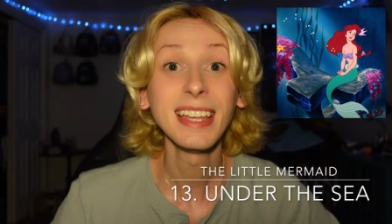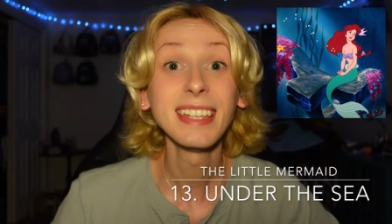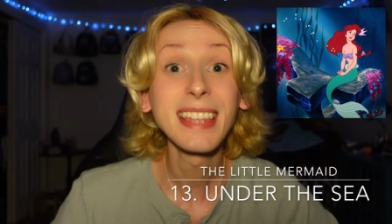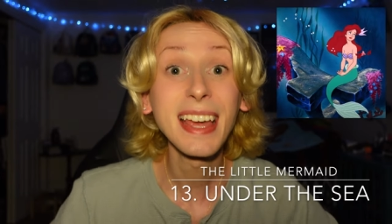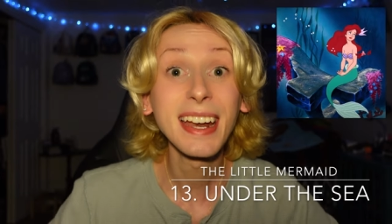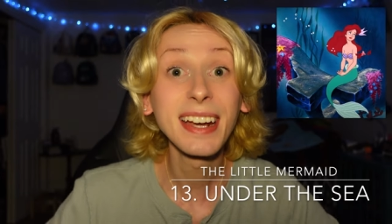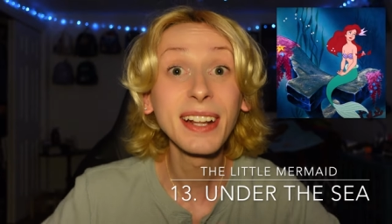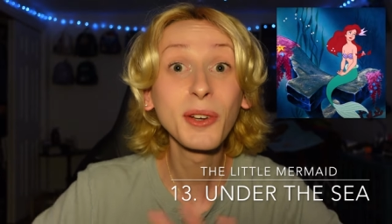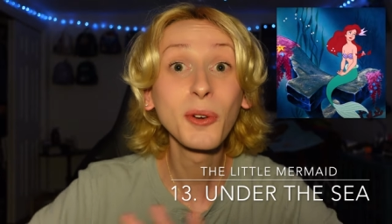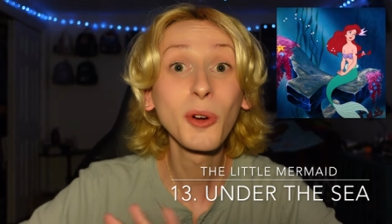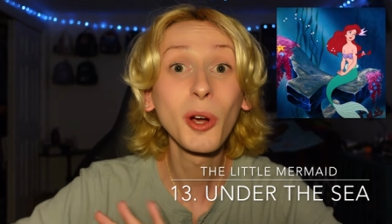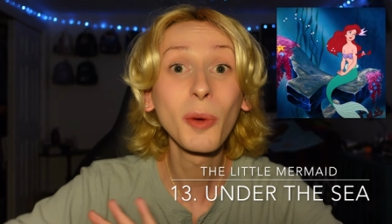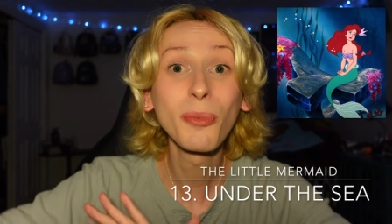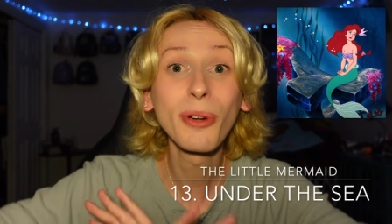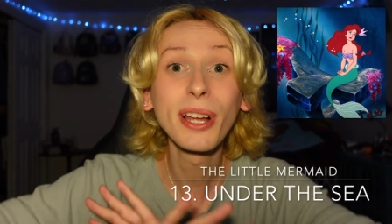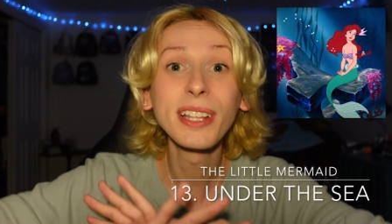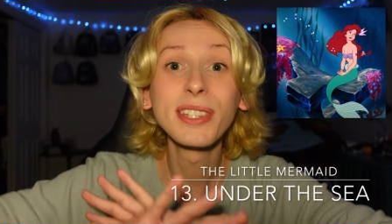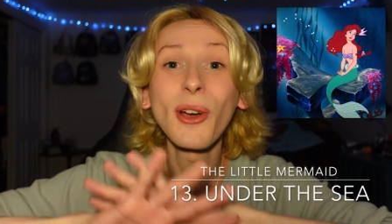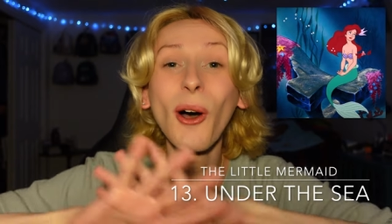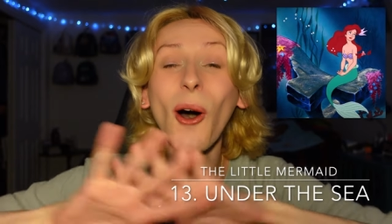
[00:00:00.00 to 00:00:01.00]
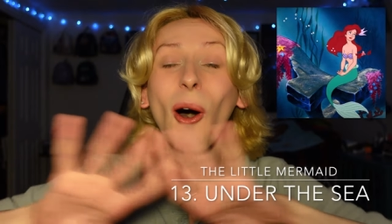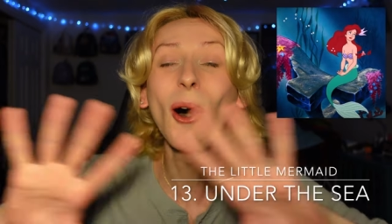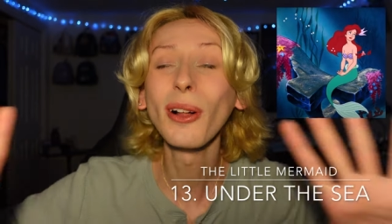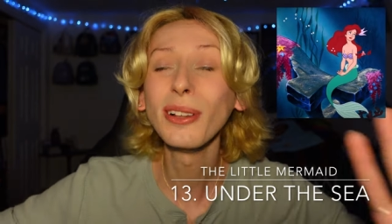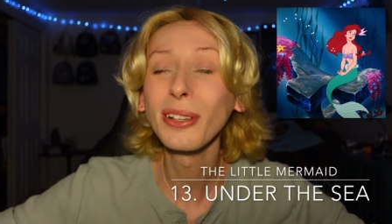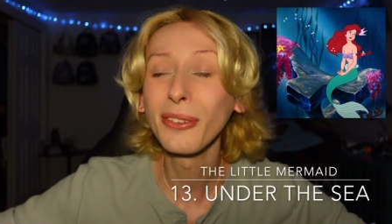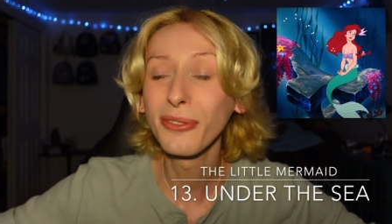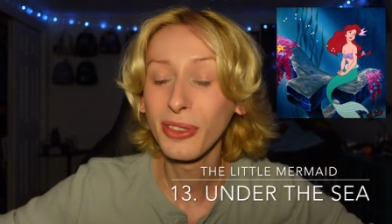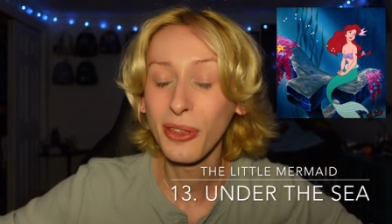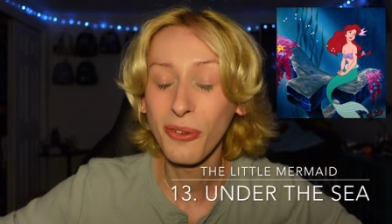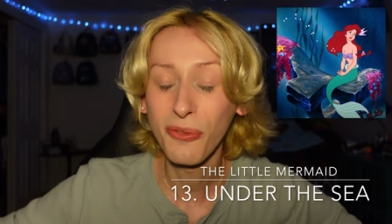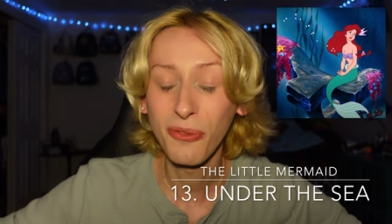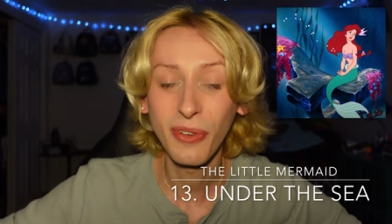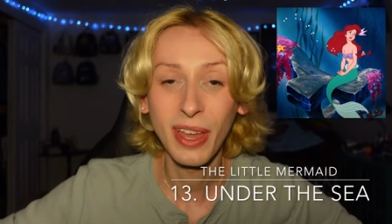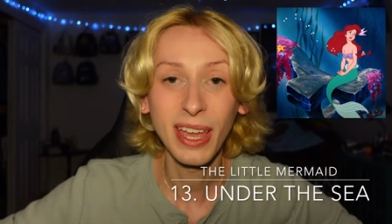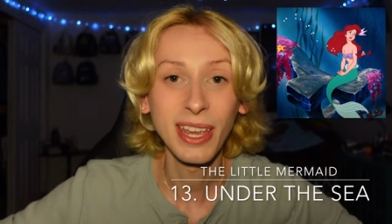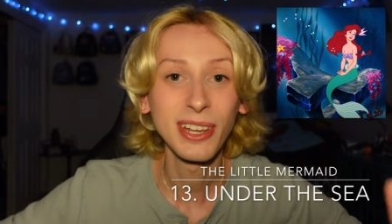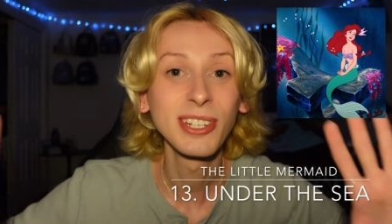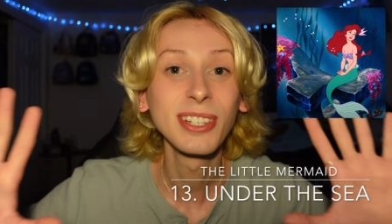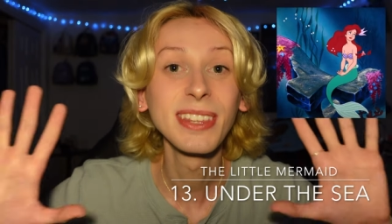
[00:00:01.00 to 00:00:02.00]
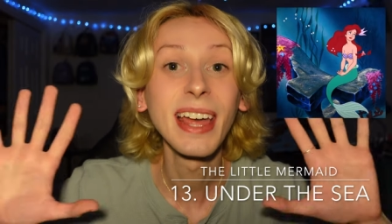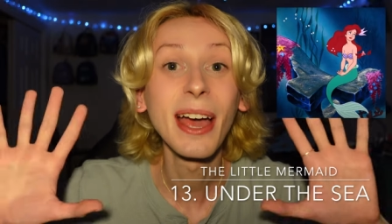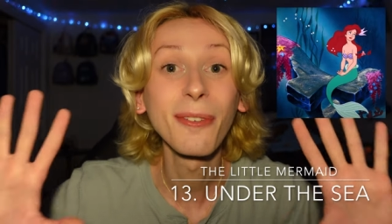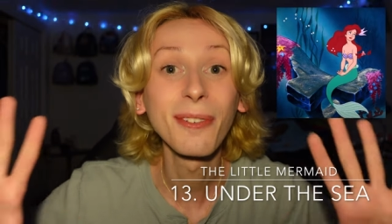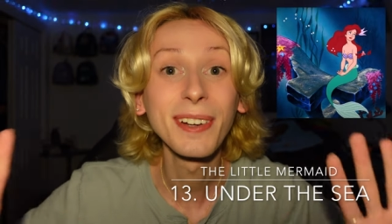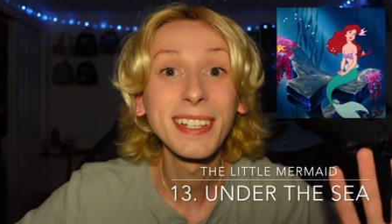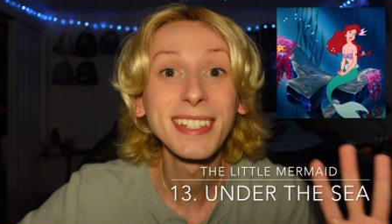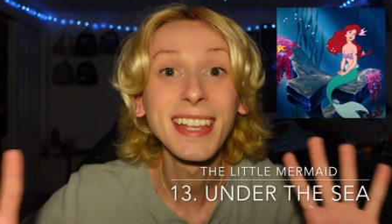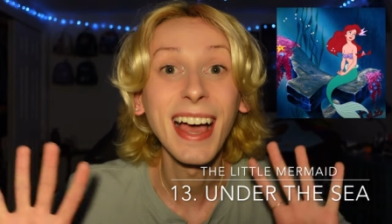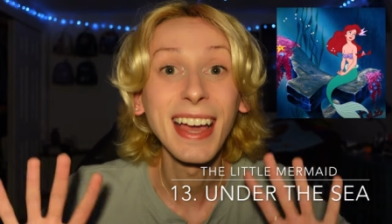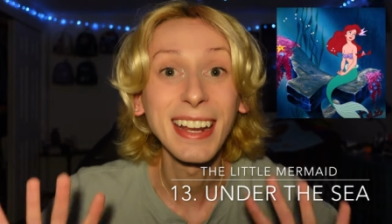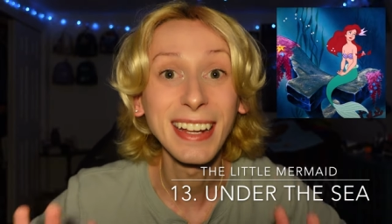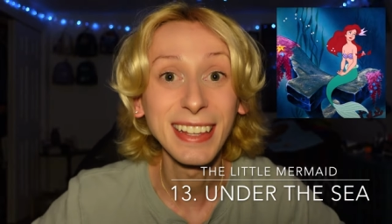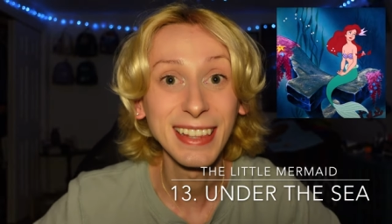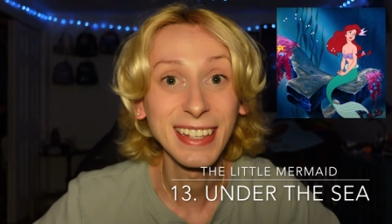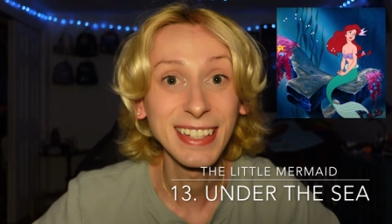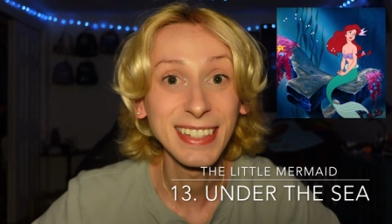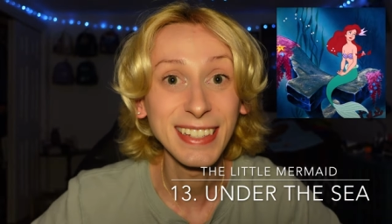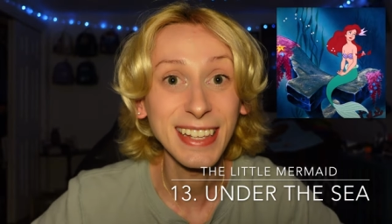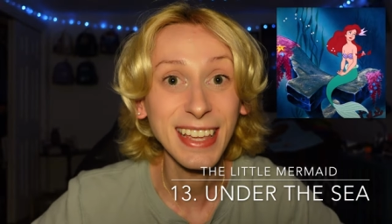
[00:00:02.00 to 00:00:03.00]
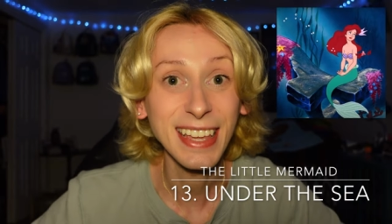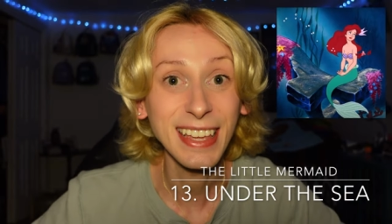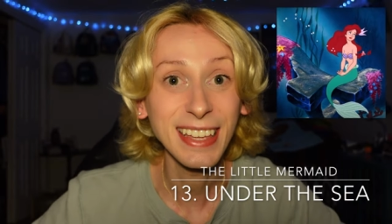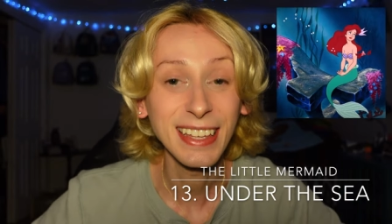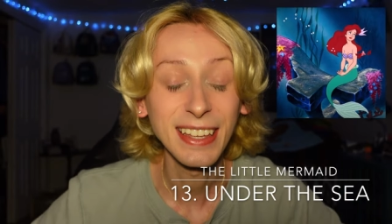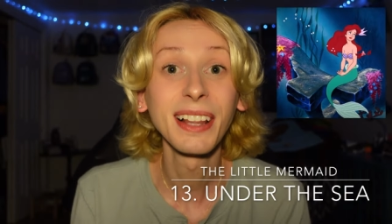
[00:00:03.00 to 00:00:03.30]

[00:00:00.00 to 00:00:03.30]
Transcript: is that it incorporates all of the fish that reside in the sea.